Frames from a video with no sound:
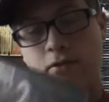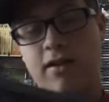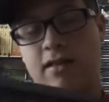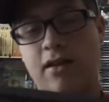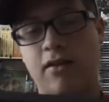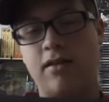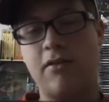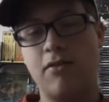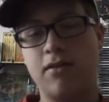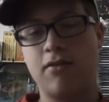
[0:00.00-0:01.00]
Like
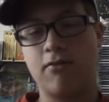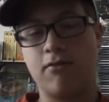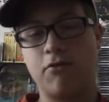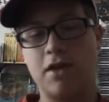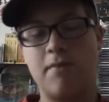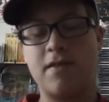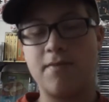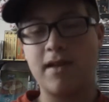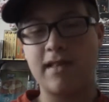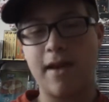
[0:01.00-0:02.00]
they won't. Well, I'm
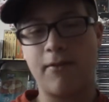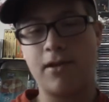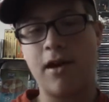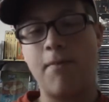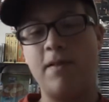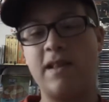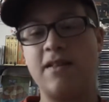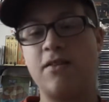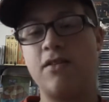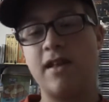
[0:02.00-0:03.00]
just making that one up, but they
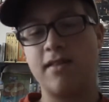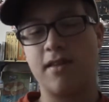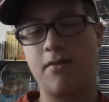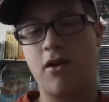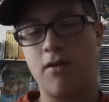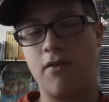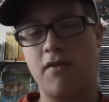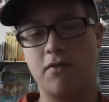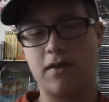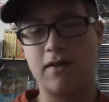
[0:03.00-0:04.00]
do that in some horror
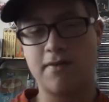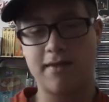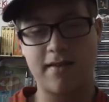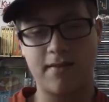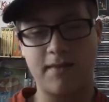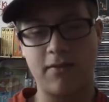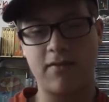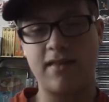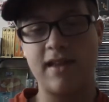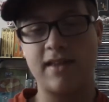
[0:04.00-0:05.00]
movies. Where they'll say something
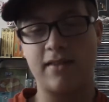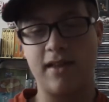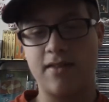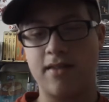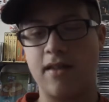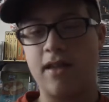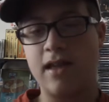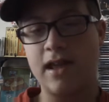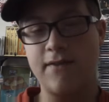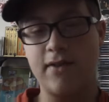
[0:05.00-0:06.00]
ridiculous,
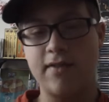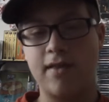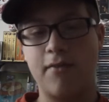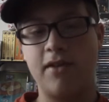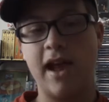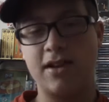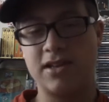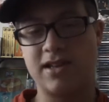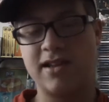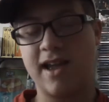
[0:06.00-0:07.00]
even though someone
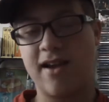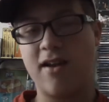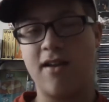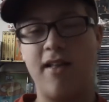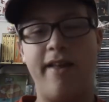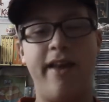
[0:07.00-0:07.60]
actually did get hurt.